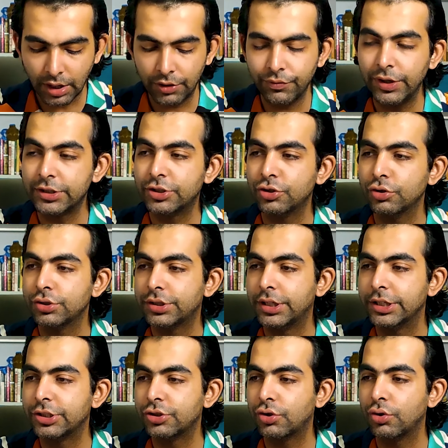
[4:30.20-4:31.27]
we choose
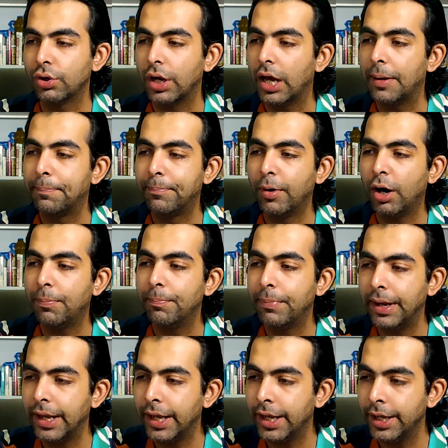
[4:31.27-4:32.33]
this route, a
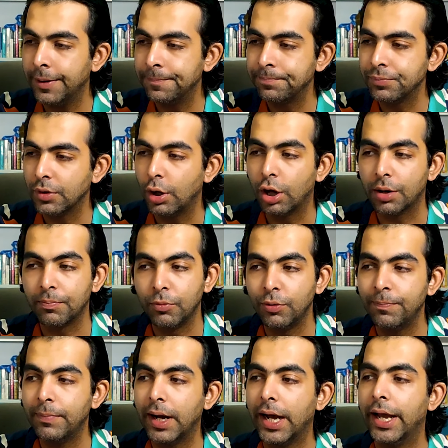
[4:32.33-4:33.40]
Bombay or
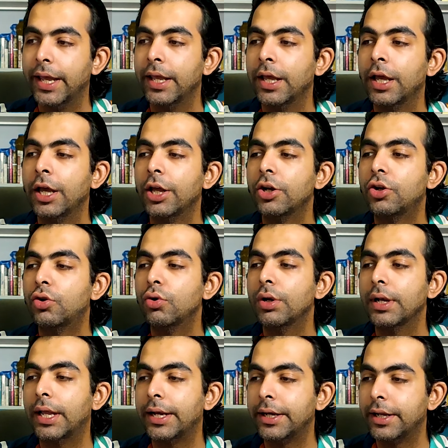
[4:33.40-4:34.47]
Mumbai to
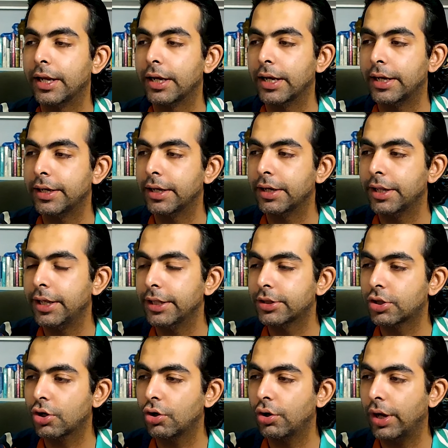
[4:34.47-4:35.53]
London
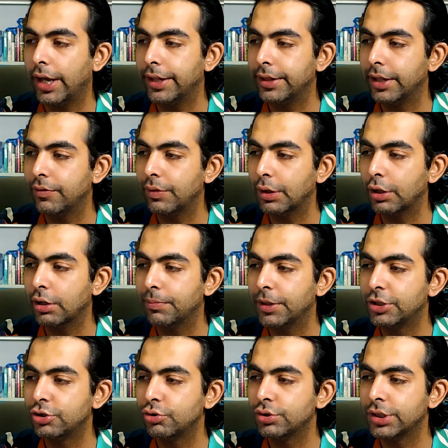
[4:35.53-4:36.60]
Heathrow, and then we're going to be
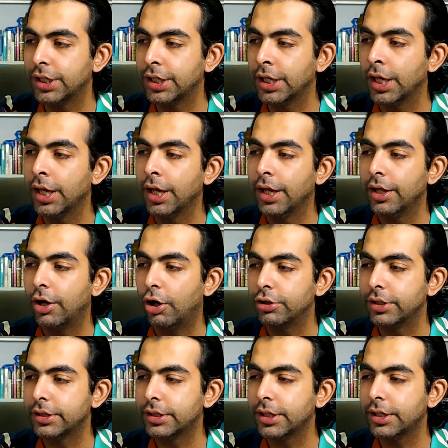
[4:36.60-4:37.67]
choosing on
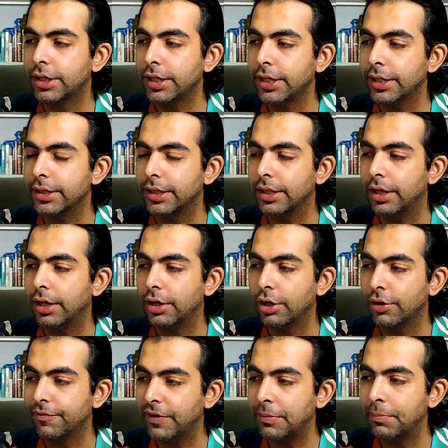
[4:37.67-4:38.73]
the 30th
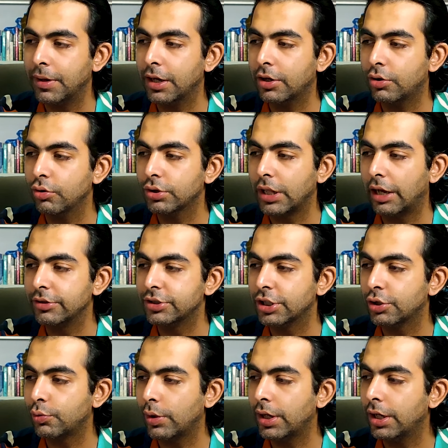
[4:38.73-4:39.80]
November
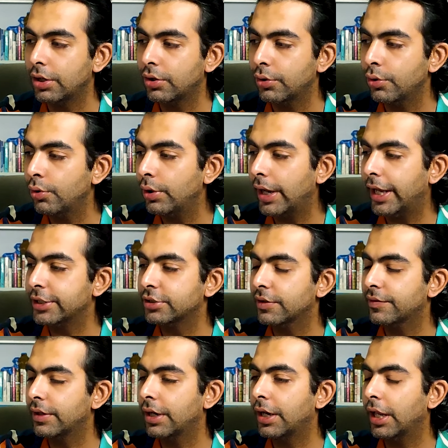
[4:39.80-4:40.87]
2022. As
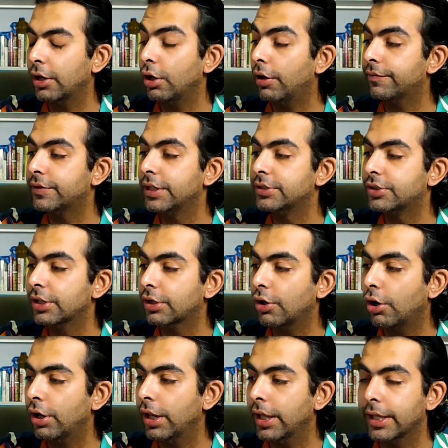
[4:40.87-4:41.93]
of the date of this
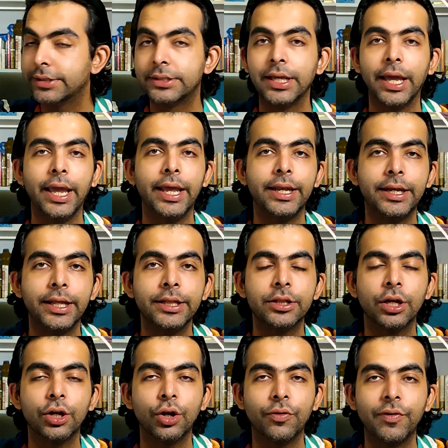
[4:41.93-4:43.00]
recording, it's the
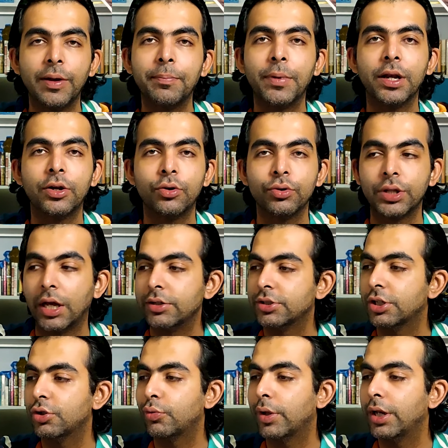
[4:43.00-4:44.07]
18th November
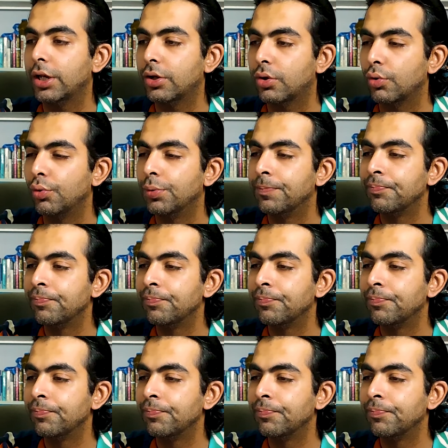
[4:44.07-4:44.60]
2022.